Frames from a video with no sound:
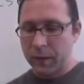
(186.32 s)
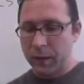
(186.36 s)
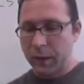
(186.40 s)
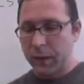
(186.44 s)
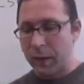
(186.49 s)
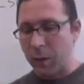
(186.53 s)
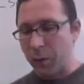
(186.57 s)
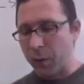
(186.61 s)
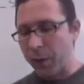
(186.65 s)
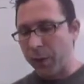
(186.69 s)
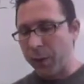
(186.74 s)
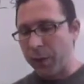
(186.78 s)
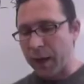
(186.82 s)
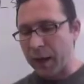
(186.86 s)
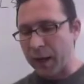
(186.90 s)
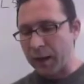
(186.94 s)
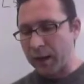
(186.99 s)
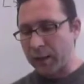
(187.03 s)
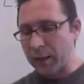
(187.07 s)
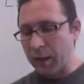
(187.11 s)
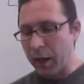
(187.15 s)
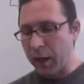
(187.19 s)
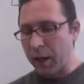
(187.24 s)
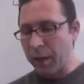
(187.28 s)
Okay, with that
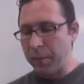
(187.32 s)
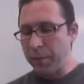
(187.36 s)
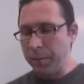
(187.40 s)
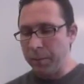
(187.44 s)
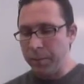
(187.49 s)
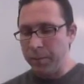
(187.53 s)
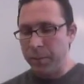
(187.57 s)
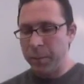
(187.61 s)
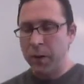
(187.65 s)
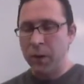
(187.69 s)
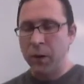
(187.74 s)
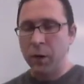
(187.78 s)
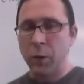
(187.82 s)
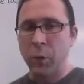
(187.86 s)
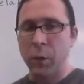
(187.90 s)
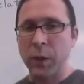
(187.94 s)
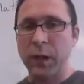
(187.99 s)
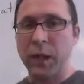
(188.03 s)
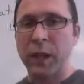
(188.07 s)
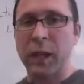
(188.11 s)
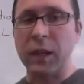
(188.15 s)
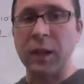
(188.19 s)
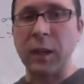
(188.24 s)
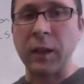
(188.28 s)
done, we
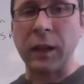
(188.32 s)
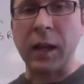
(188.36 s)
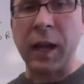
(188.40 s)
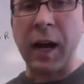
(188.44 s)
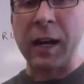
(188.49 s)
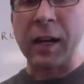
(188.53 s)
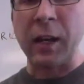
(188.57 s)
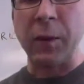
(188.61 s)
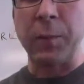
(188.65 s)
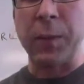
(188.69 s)
can get the line of